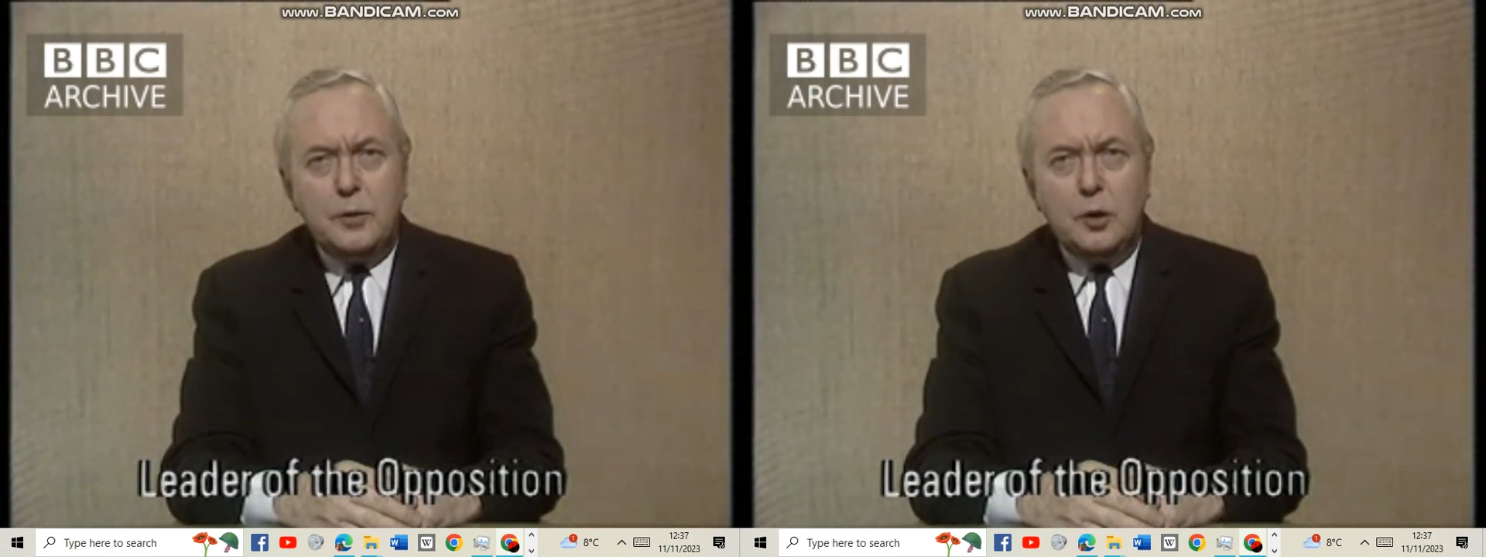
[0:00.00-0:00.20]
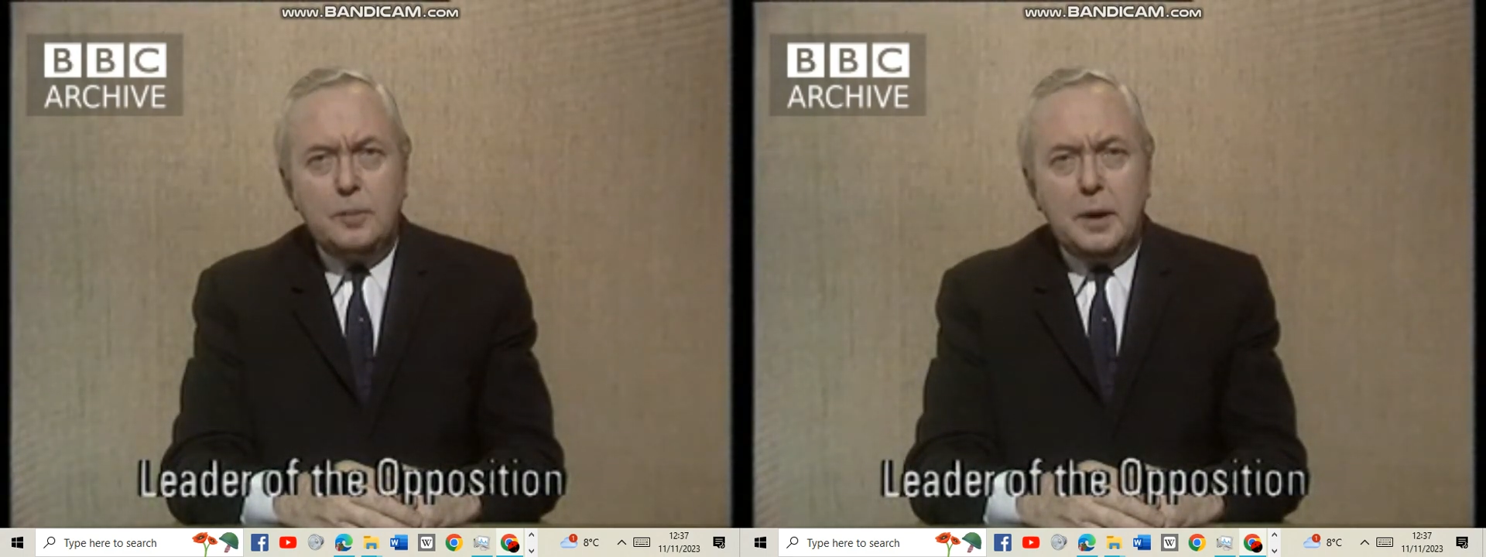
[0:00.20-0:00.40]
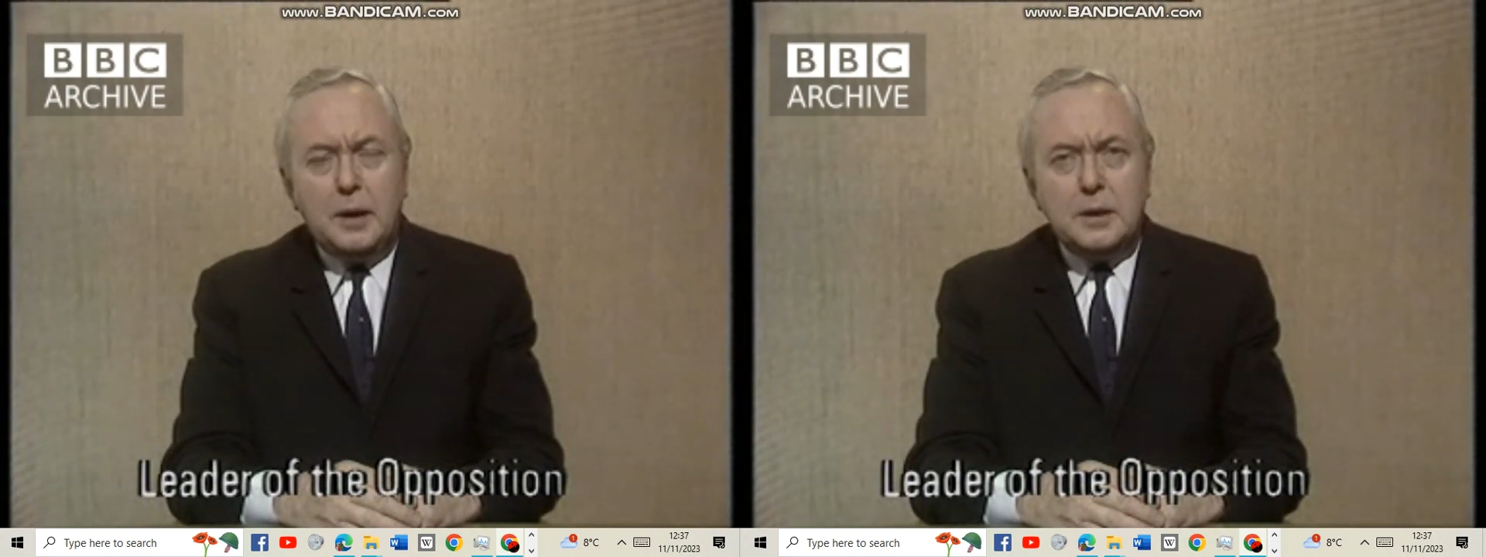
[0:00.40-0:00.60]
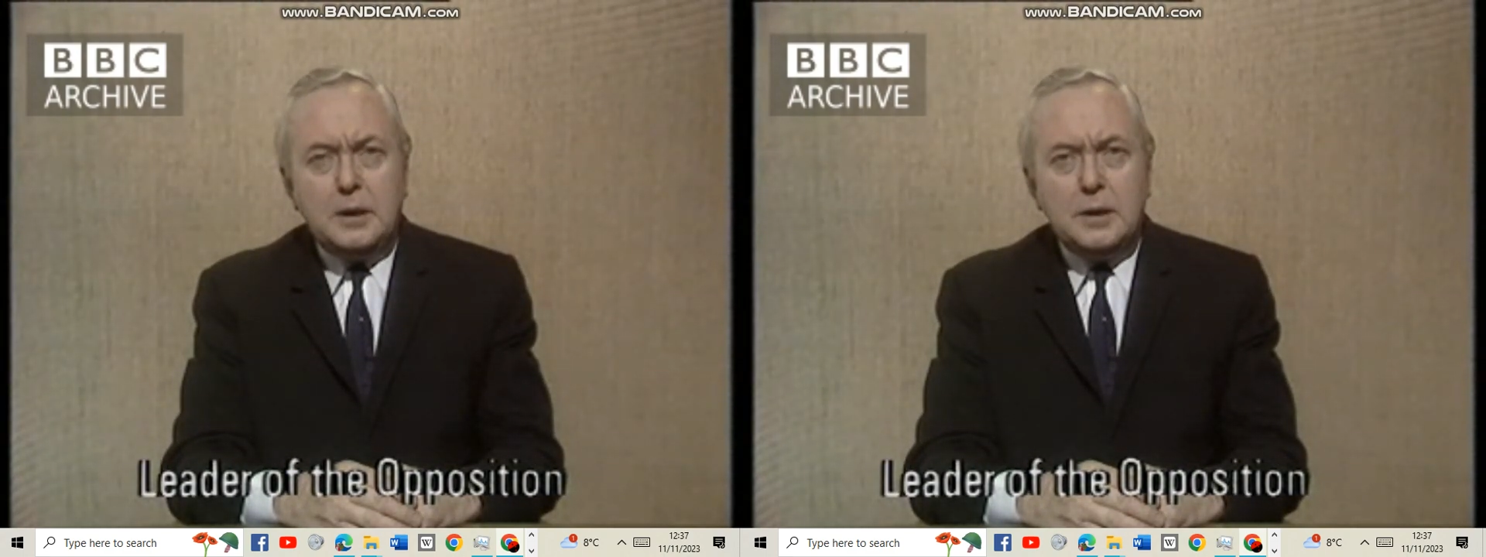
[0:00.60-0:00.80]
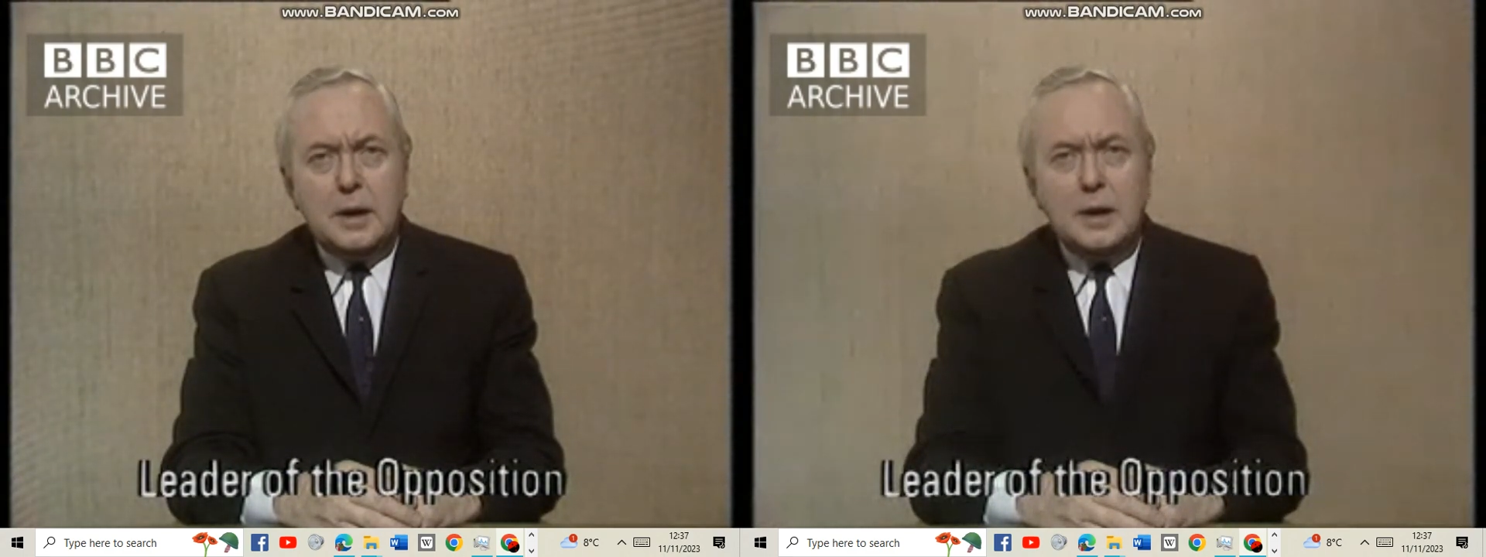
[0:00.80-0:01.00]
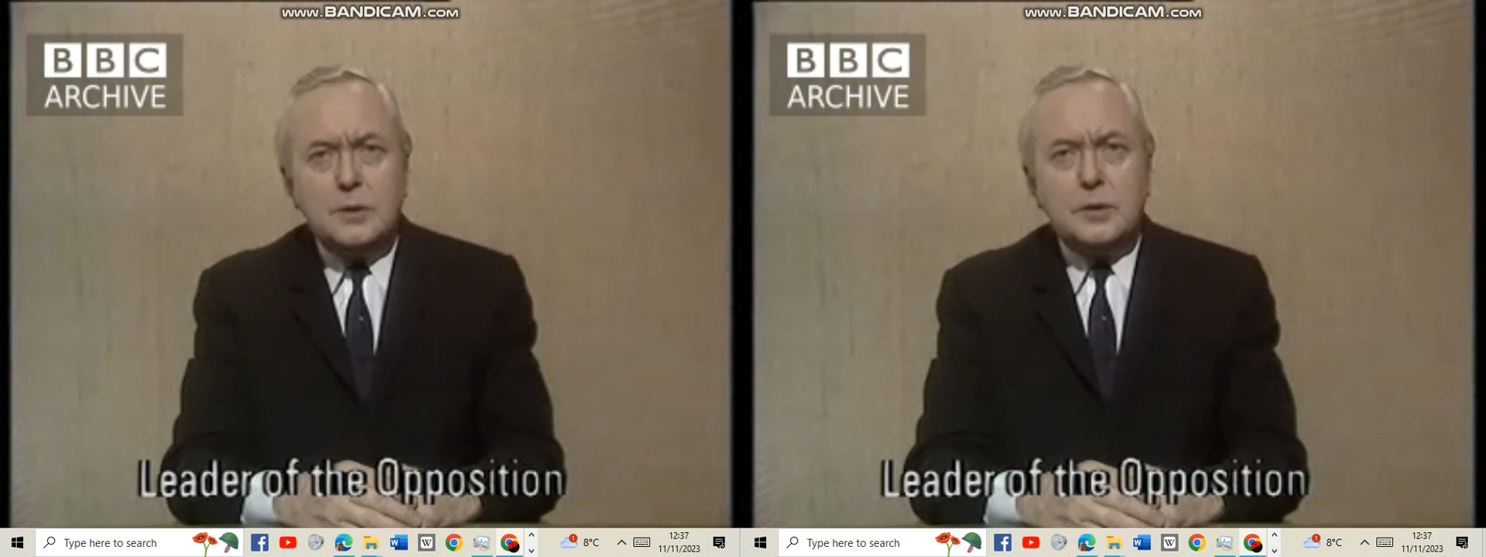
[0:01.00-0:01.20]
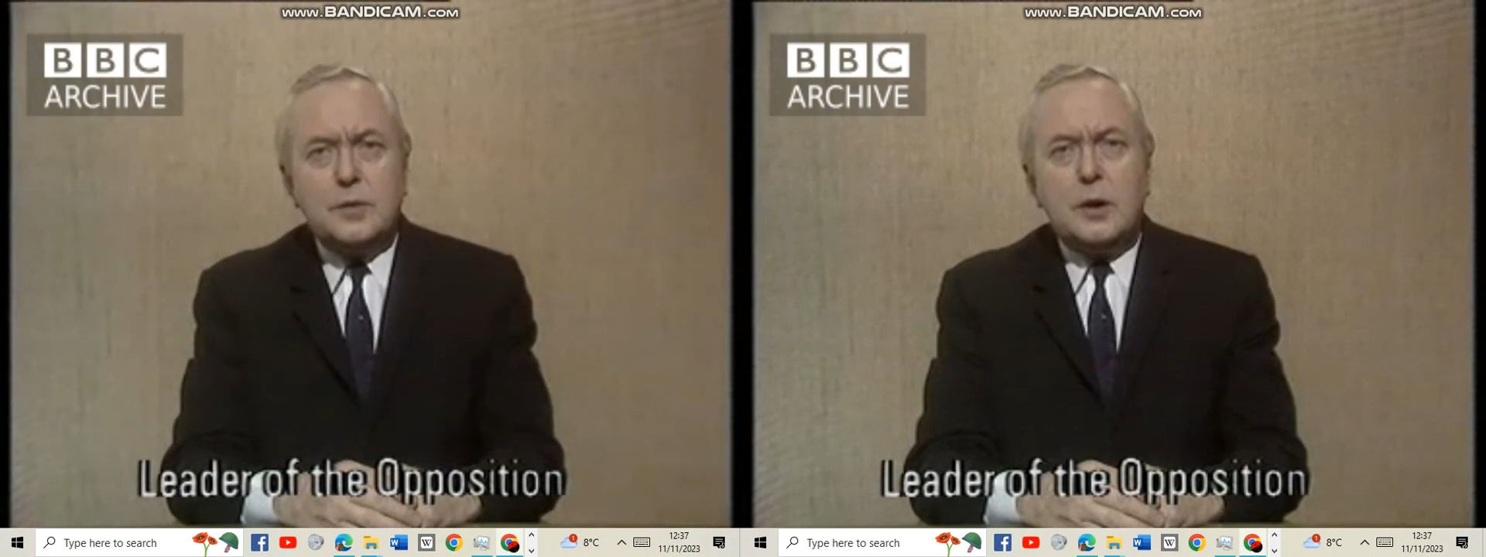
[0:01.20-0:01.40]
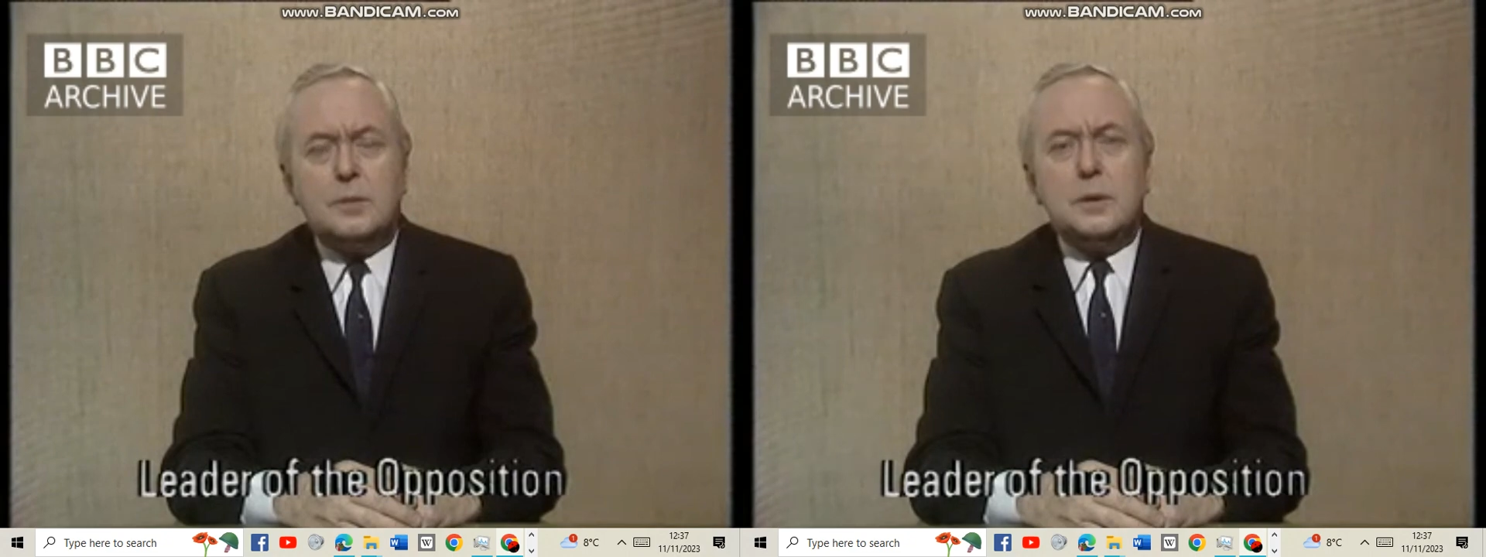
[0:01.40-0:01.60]
all parties in the House
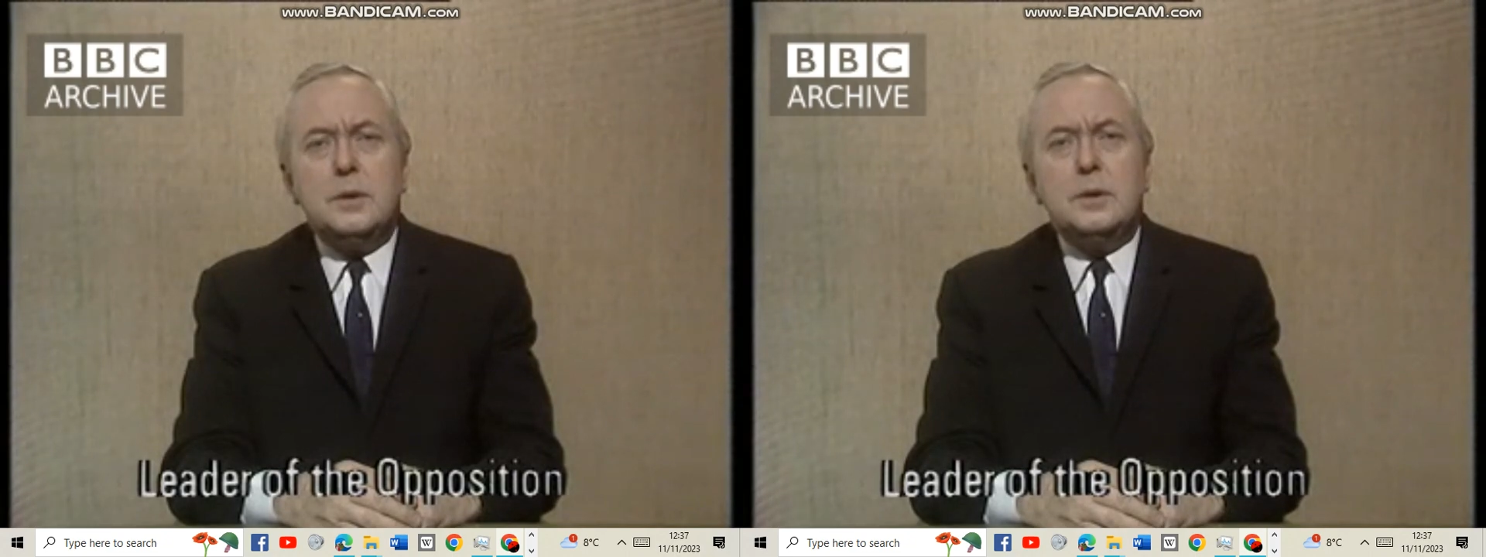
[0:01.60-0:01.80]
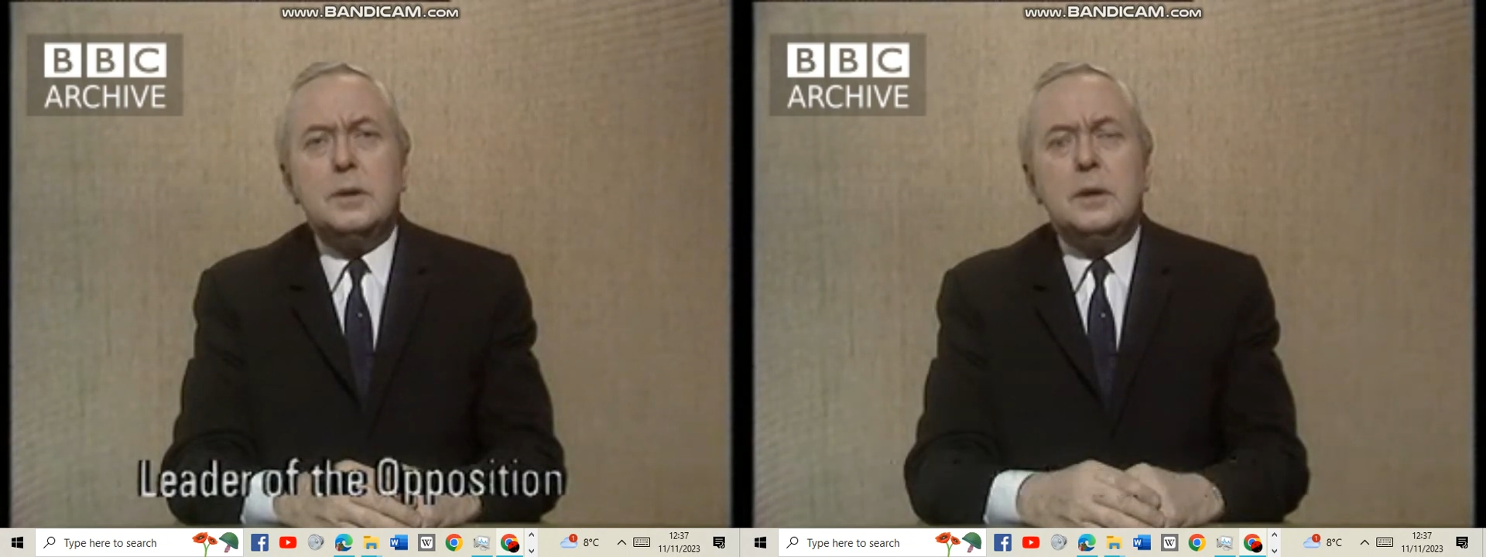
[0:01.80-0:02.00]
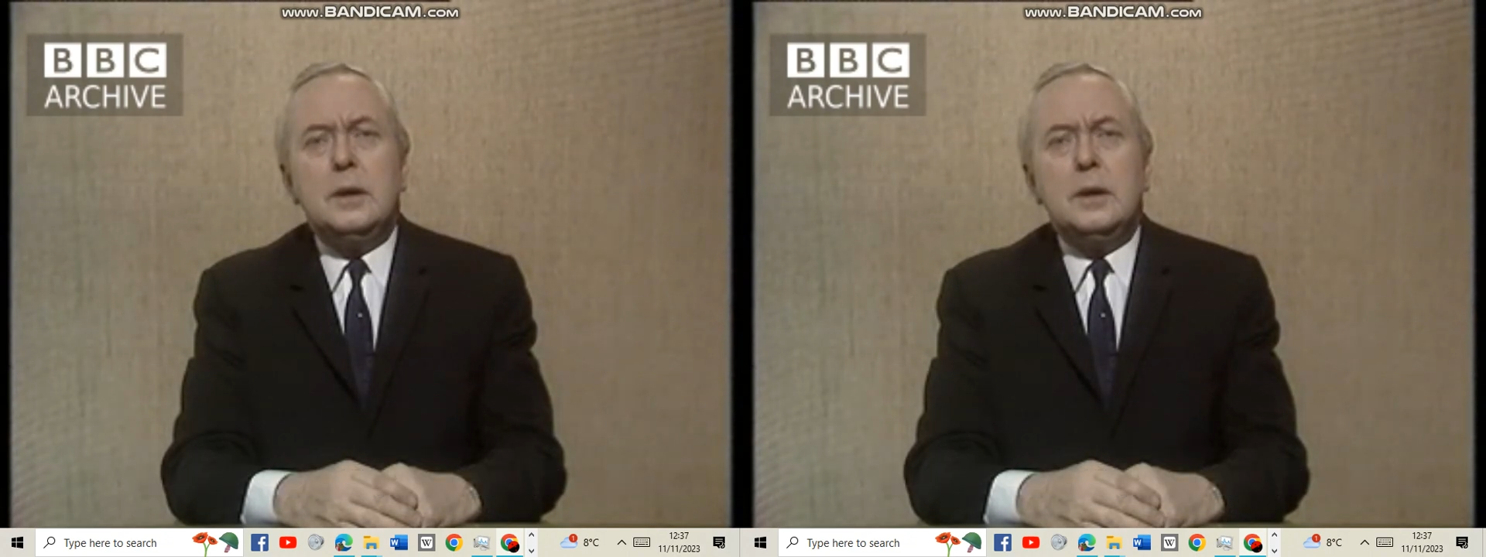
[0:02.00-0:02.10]
of Commons,